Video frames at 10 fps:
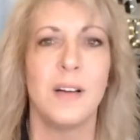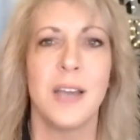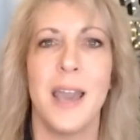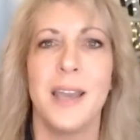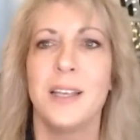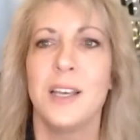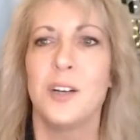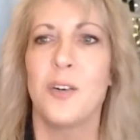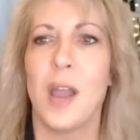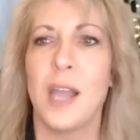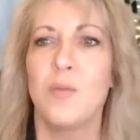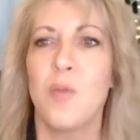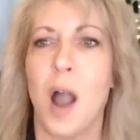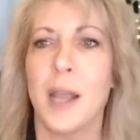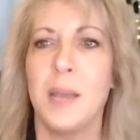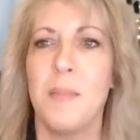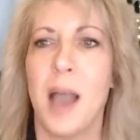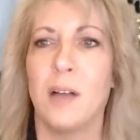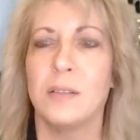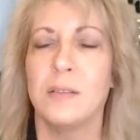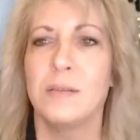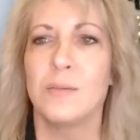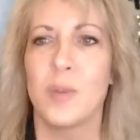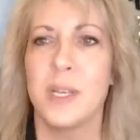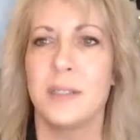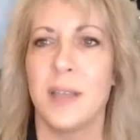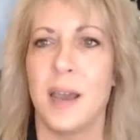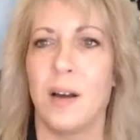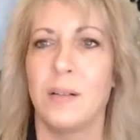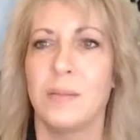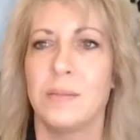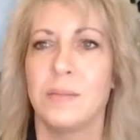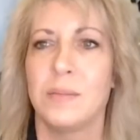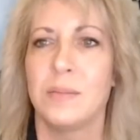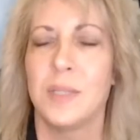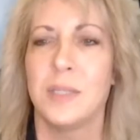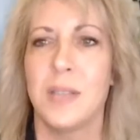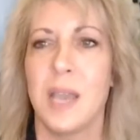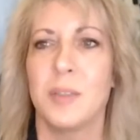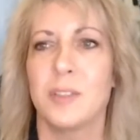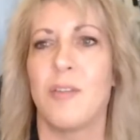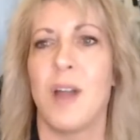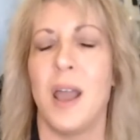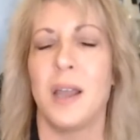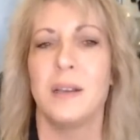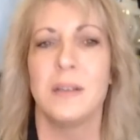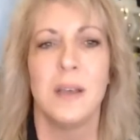Okay. Greg Rocky Mountain Resale. His name is Greg.